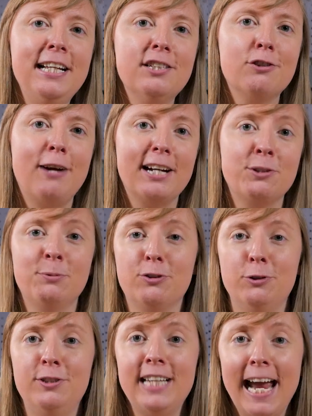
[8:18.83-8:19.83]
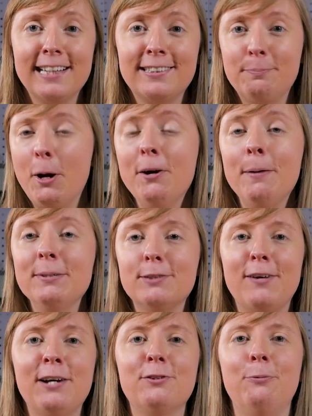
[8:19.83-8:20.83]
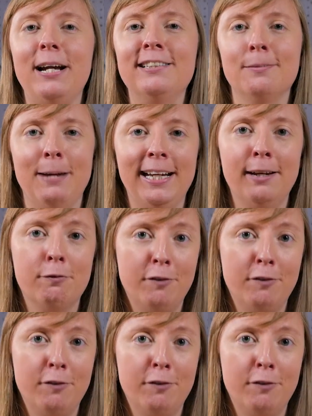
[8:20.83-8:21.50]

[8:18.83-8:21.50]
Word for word: interaction was through text, programmers found a way to make it